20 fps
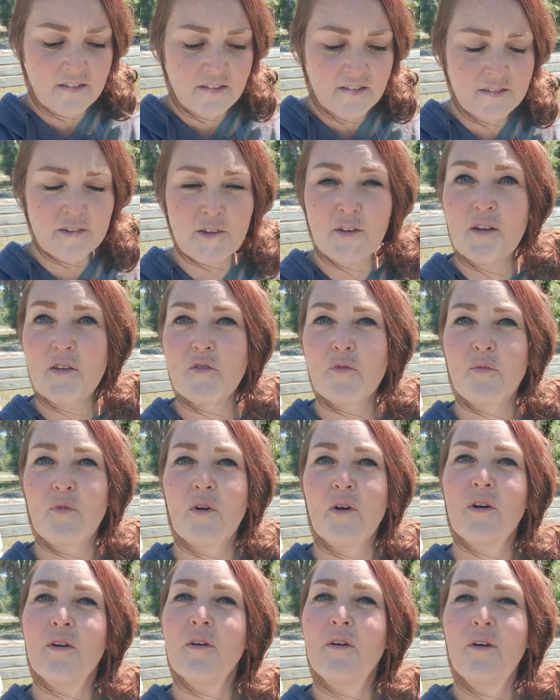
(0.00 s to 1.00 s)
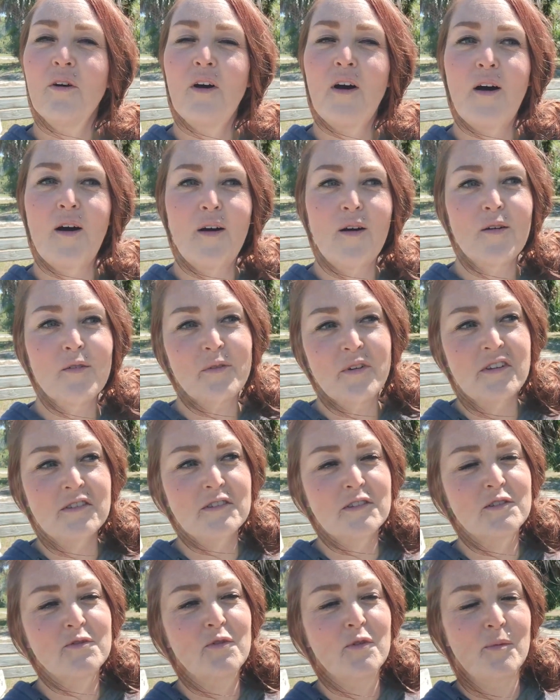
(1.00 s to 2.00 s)
So, even more uh,
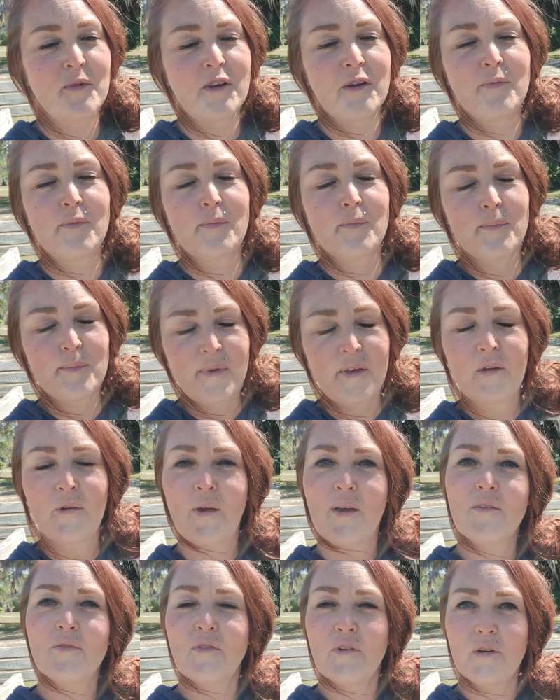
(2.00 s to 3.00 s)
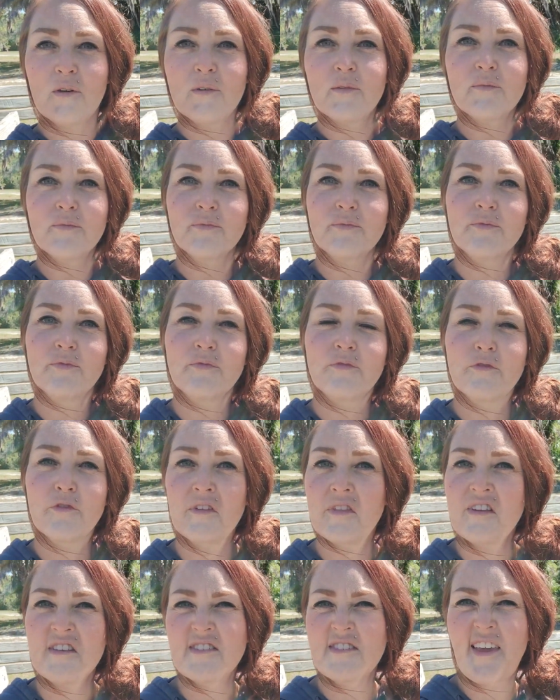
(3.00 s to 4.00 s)
reasons for me to be grateful for
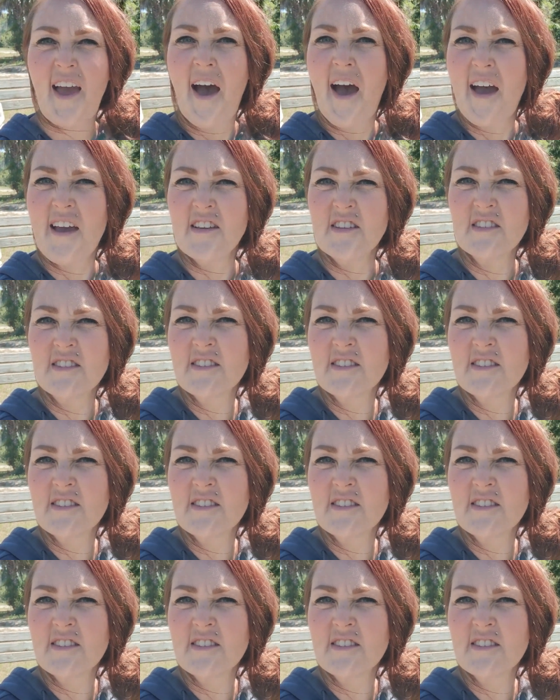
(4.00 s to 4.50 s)
these guys,